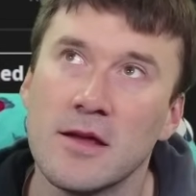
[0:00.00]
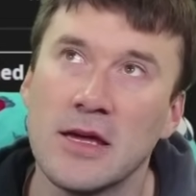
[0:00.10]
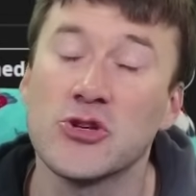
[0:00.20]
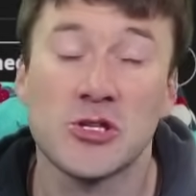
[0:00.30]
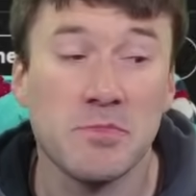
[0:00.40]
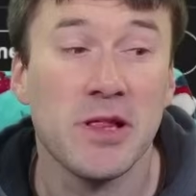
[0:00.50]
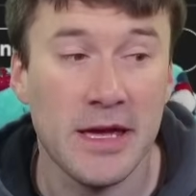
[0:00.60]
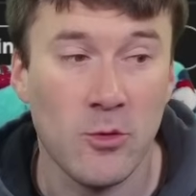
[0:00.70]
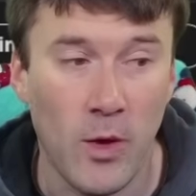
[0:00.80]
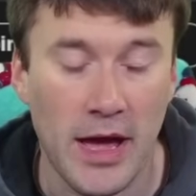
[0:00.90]
and you're just
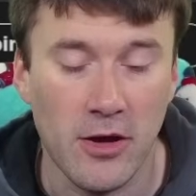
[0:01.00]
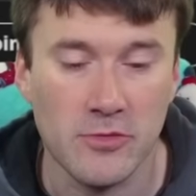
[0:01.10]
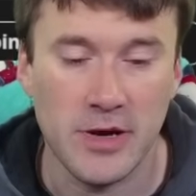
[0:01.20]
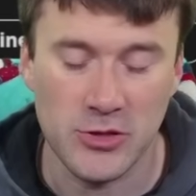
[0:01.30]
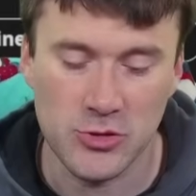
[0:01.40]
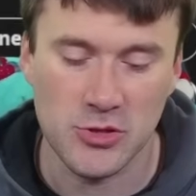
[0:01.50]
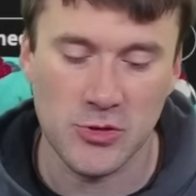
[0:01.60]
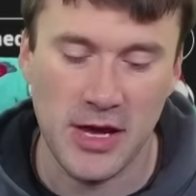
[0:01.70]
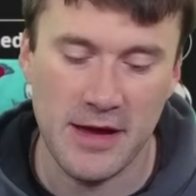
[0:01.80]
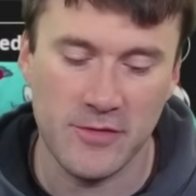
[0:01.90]
playing well, right? You so
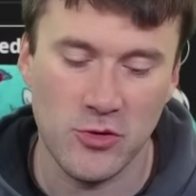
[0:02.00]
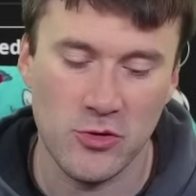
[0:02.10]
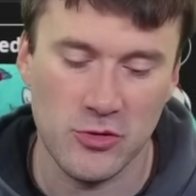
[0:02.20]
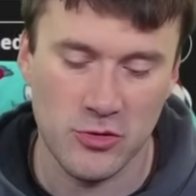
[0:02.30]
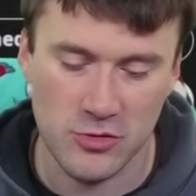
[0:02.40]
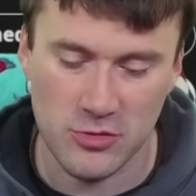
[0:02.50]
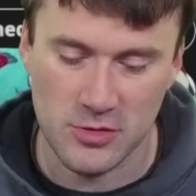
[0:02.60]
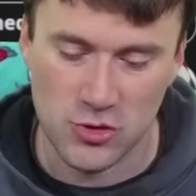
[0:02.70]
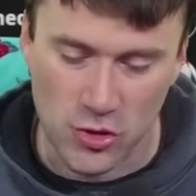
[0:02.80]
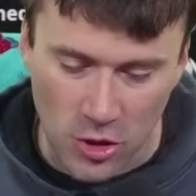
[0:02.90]
you have your your
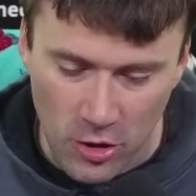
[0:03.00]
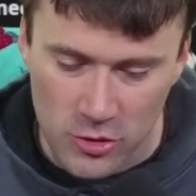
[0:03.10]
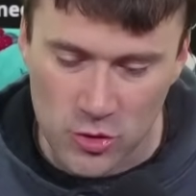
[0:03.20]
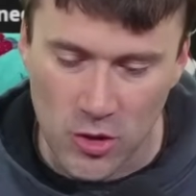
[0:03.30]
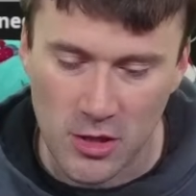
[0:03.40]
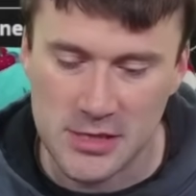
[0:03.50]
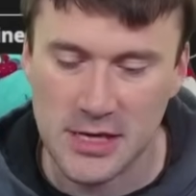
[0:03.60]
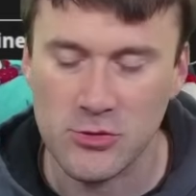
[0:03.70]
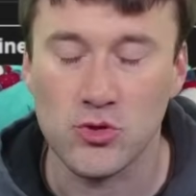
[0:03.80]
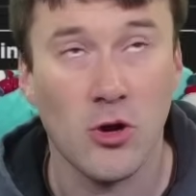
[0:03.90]
card draws
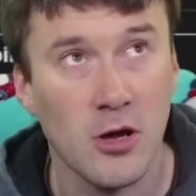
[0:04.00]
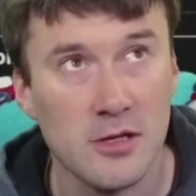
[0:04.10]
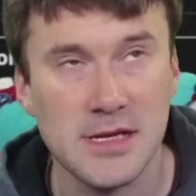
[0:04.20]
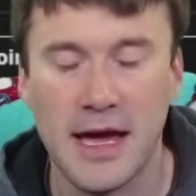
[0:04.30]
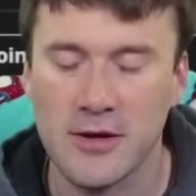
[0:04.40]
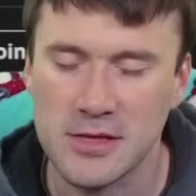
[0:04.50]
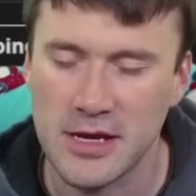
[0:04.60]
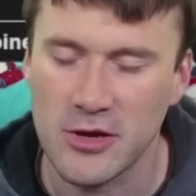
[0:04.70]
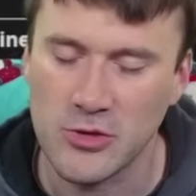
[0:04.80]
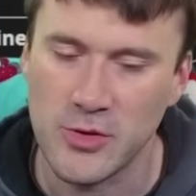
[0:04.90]
draws out
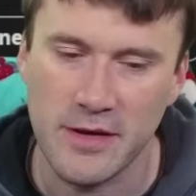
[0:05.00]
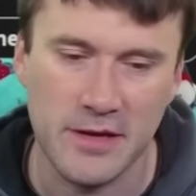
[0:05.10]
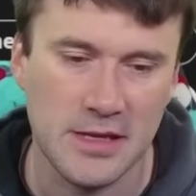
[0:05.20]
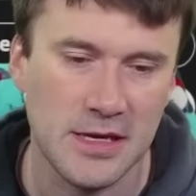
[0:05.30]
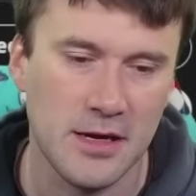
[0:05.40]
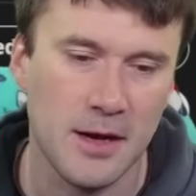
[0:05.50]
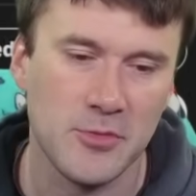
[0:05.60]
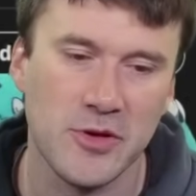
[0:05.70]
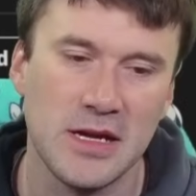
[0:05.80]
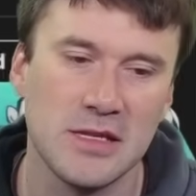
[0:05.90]
there. You have any
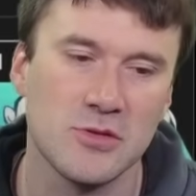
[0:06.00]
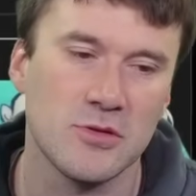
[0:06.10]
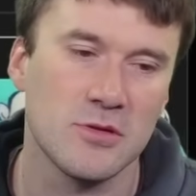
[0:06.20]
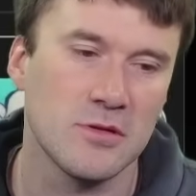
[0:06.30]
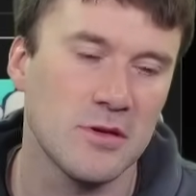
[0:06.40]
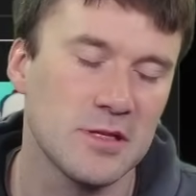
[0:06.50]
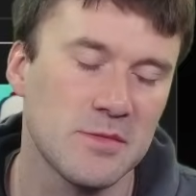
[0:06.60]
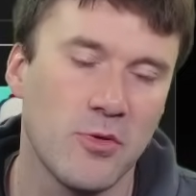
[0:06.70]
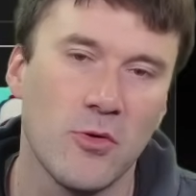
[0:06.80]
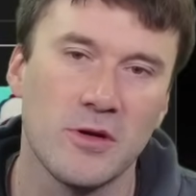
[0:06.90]
upgrades or
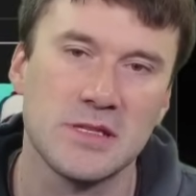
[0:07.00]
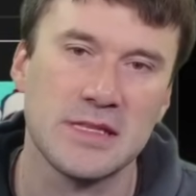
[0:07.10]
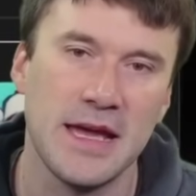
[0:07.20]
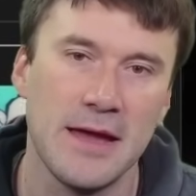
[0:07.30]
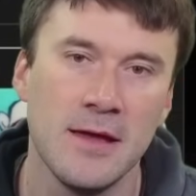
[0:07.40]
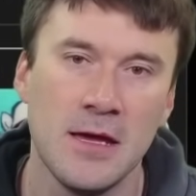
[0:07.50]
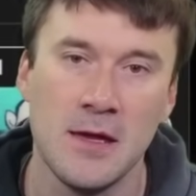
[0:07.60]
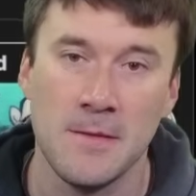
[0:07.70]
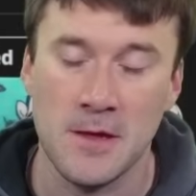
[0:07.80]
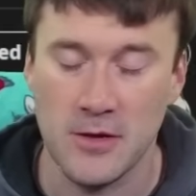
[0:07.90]
supports that,
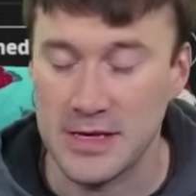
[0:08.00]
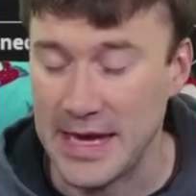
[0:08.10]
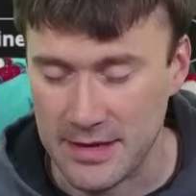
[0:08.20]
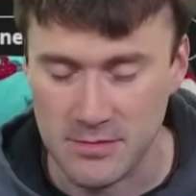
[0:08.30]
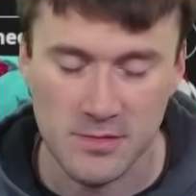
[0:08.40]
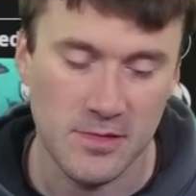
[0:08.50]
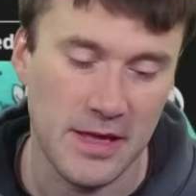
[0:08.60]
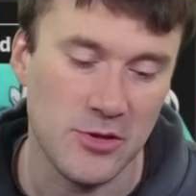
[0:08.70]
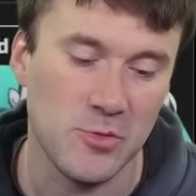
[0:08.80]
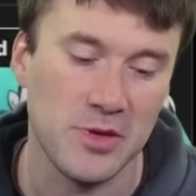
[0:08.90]
you know, again,
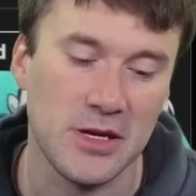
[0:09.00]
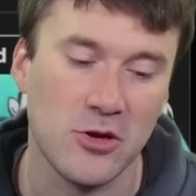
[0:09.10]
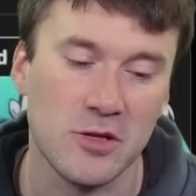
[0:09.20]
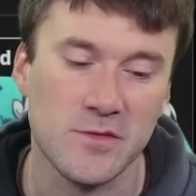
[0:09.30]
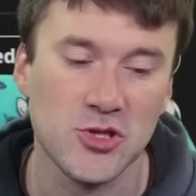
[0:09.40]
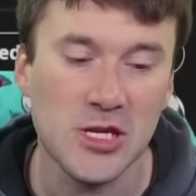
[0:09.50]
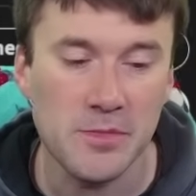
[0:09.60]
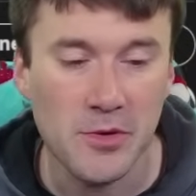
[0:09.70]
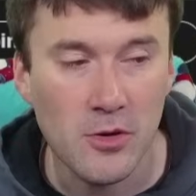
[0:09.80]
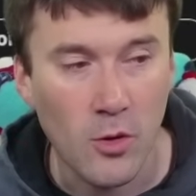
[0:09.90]
let you play cards for
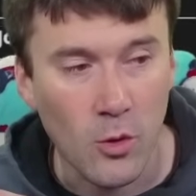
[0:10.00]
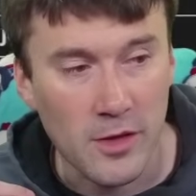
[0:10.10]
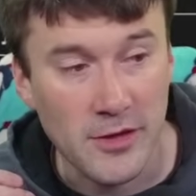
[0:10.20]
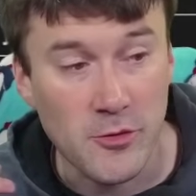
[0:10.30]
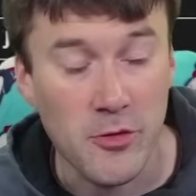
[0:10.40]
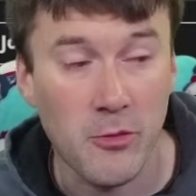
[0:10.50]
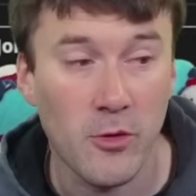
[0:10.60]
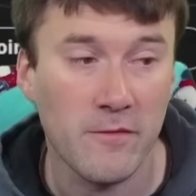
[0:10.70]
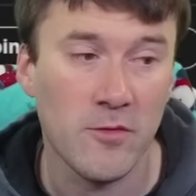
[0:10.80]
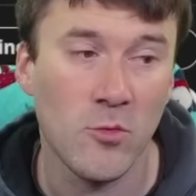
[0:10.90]
cheaper or let you
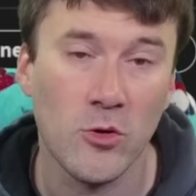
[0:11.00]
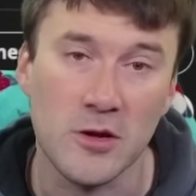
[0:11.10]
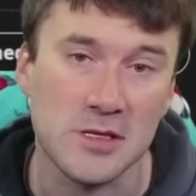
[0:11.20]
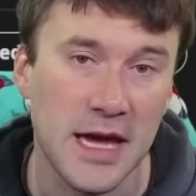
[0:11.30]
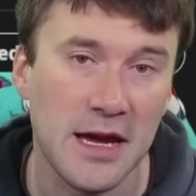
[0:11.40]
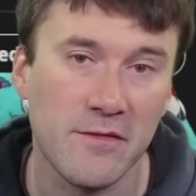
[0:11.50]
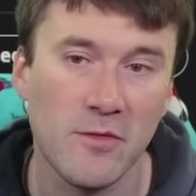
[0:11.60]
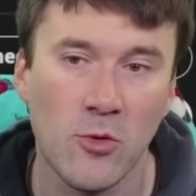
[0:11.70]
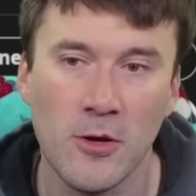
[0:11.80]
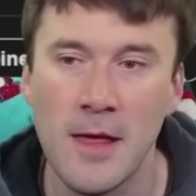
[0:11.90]
thwart for more or attack for
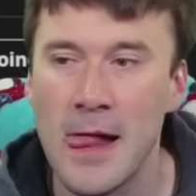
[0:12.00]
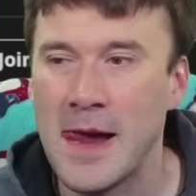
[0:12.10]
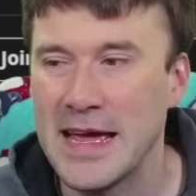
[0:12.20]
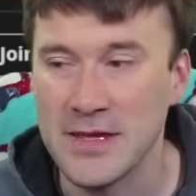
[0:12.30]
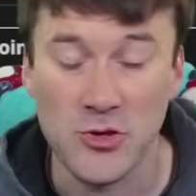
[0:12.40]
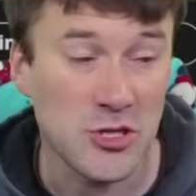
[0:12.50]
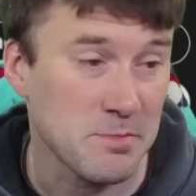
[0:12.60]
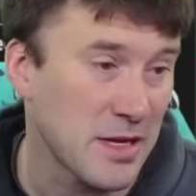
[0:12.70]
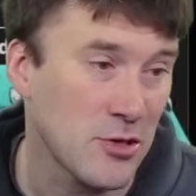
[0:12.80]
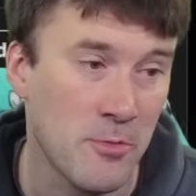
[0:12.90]
more, and then you're just
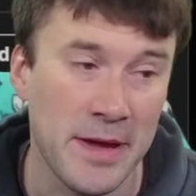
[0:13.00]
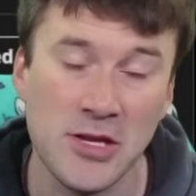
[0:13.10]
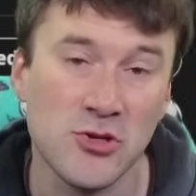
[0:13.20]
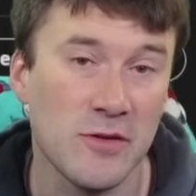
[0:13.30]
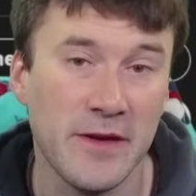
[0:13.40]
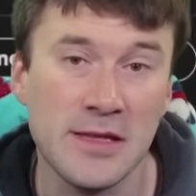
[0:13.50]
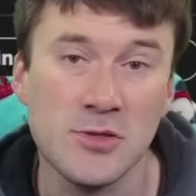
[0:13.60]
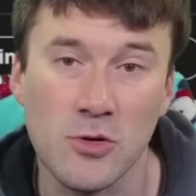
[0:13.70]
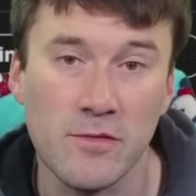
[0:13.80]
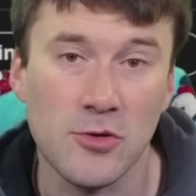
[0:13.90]
playing your major
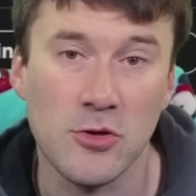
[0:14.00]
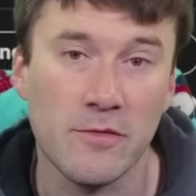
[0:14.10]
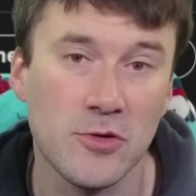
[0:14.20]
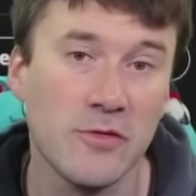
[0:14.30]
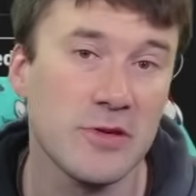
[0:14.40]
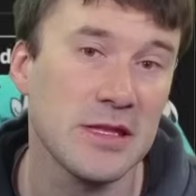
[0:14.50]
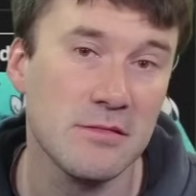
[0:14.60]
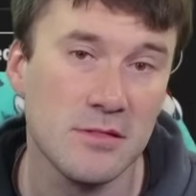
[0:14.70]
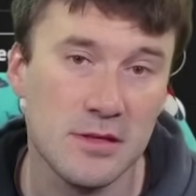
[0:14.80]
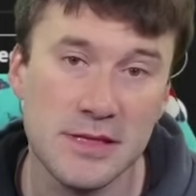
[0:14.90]
events over and over and over,
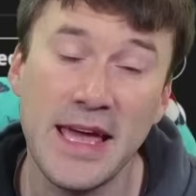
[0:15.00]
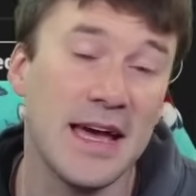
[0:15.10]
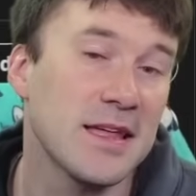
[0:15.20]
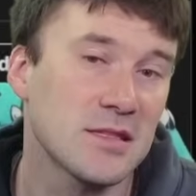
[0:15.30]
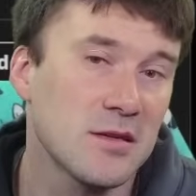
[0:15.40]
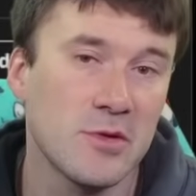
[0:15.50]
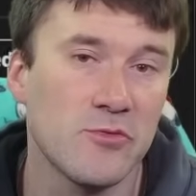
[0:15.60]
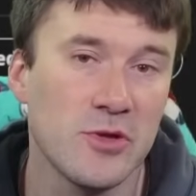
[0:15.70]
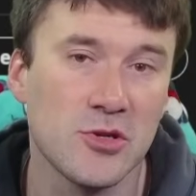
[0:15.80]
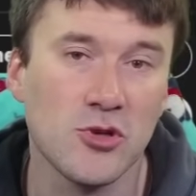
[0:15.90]
then yeah, that's going to be
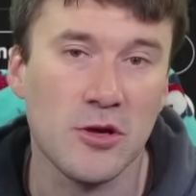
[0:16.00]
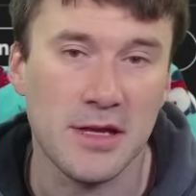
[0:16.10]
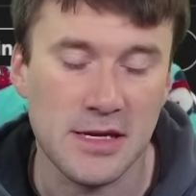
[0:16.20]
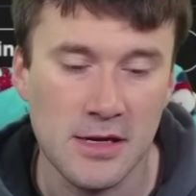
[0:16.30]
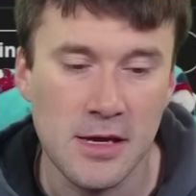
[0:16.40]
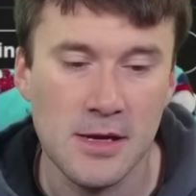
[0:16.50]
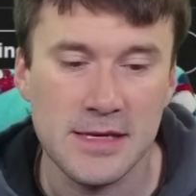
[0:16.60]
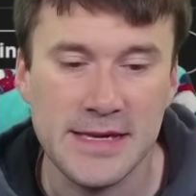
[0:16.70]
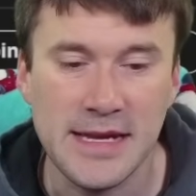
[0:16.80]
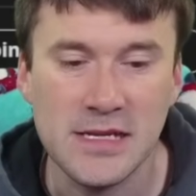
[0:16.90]
really strong. Like,
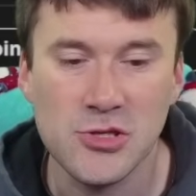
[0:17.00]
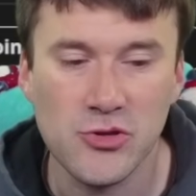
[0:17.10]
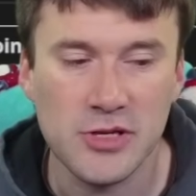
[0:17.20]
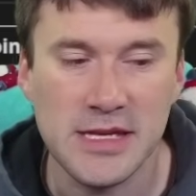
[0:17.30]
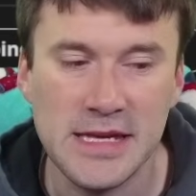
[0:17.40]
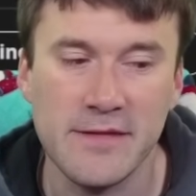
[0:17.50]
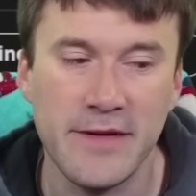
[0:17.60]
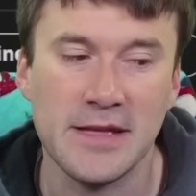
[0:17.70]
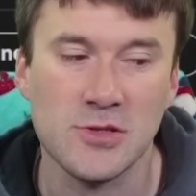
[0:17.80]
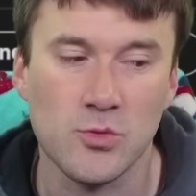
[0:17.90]
getting to your key
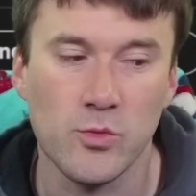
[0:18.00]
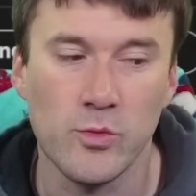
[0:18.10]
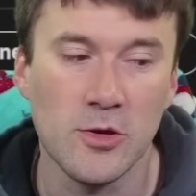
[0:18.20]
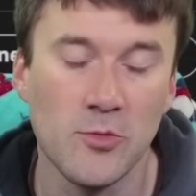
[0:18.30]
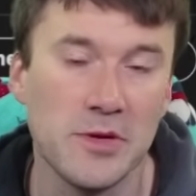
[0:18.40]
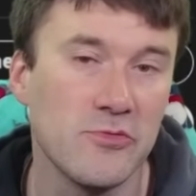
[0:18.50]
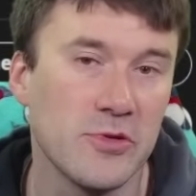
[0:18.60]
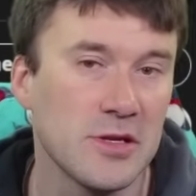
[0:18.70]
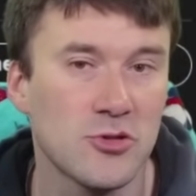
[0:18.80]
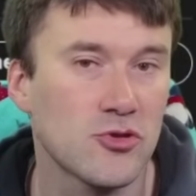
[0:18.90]
events will be
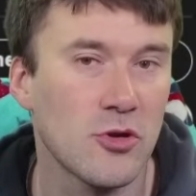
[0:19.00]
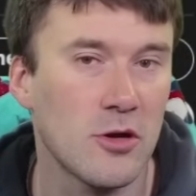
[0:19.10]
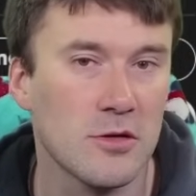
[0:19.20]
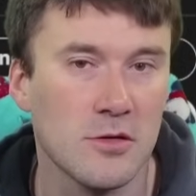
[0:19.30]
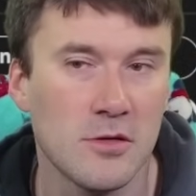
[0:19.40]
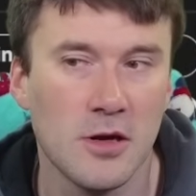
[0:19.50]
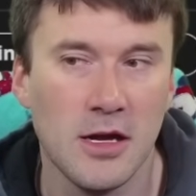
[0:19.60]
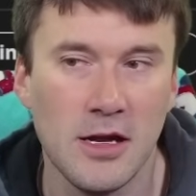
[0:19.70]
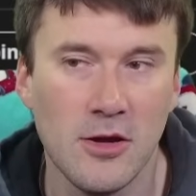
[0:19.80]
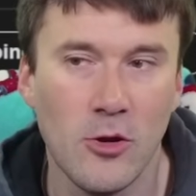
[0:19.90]
really strong
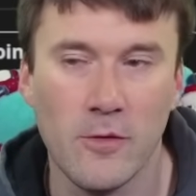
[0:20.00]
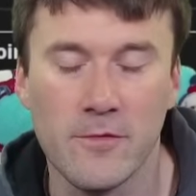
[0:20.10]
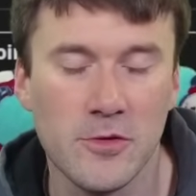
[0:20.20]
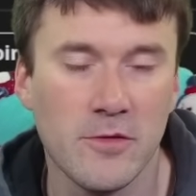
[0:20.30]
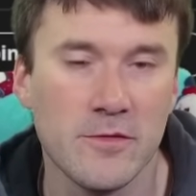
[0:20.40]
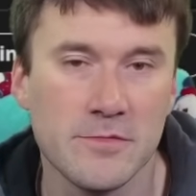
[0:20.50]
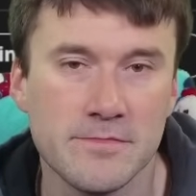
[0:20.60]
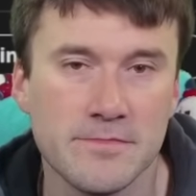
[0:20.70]
uh, over and over.